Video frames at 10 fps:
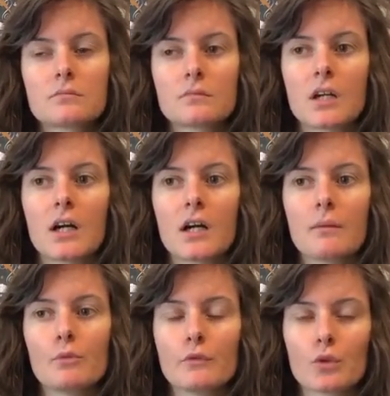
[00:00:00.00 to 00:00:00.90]

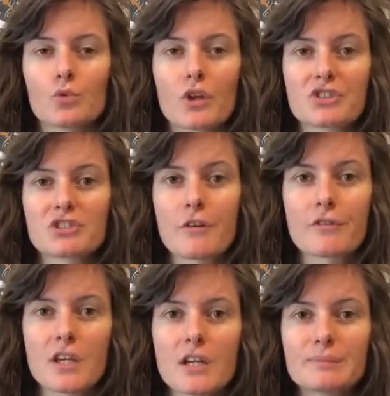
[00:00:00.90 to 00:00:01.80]
all our
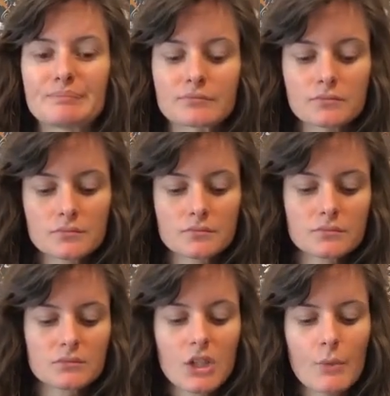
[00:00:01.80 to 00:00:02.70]
stuff here,
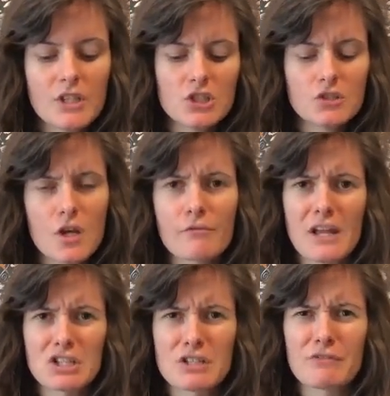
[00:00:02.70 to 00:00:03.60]
which you don't
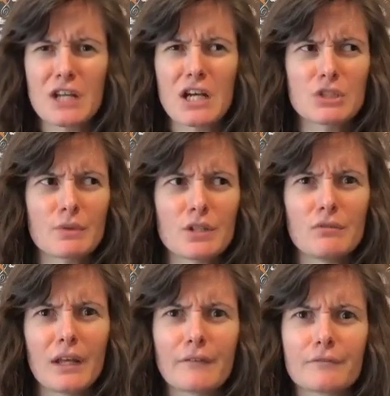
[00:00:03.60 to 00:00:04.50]
actually realise when
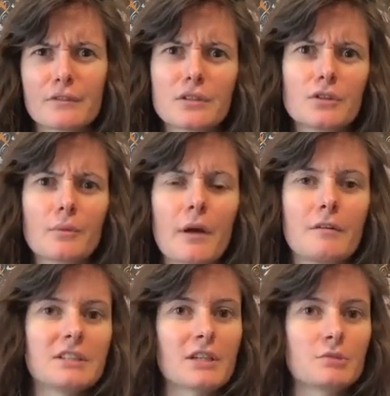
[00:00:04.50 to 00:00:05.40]
you live at your
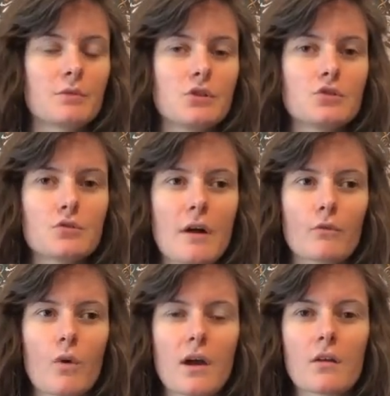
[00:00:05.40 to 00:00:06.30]
parents' house, but you do
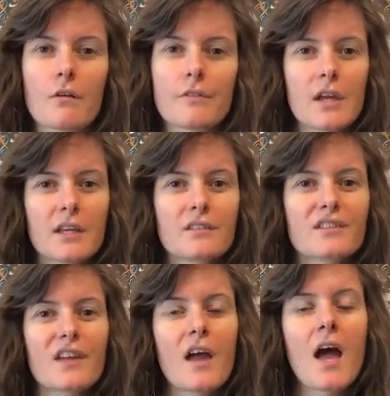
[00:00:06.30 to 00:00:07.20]
have quite a lot of
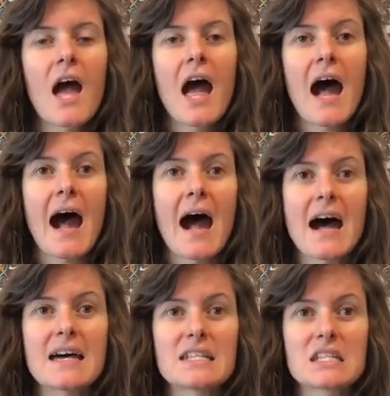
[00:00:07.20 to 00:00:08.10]
things.
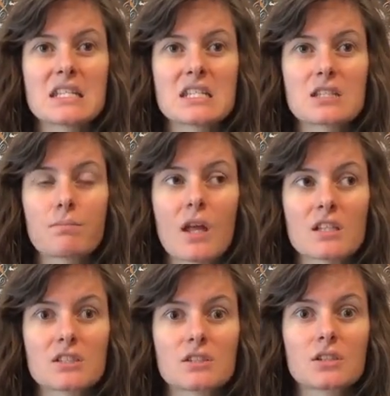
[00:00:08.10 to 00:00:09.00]
And
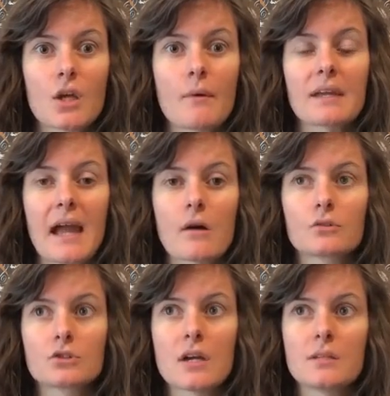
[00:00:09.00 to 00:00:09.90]
plus going
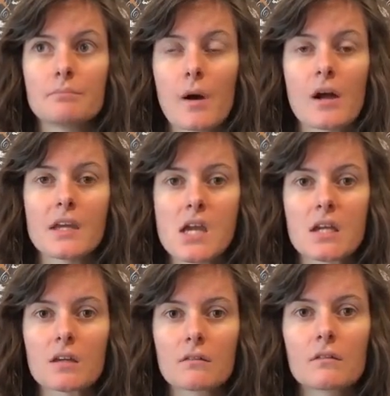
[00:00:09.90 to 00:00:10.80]
out and
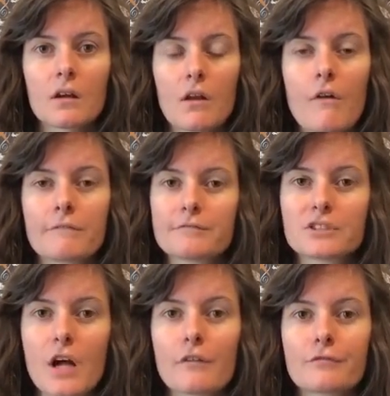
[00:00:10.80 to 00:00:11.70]
buying a lot of
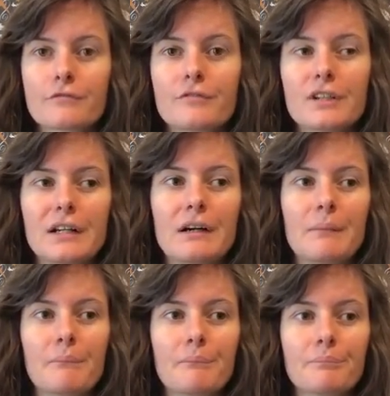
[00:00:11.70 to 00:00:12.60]
stuff.
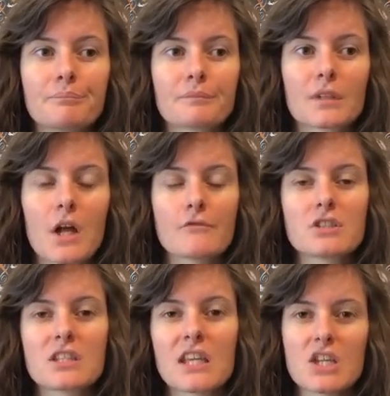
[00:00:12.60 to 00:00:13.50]

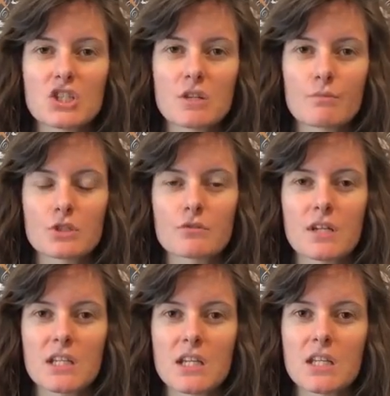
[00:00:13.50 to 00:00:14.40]
Obviously the kitchen was
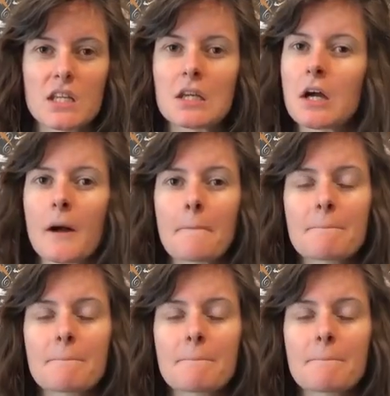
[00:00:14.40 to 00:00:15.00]
already in here,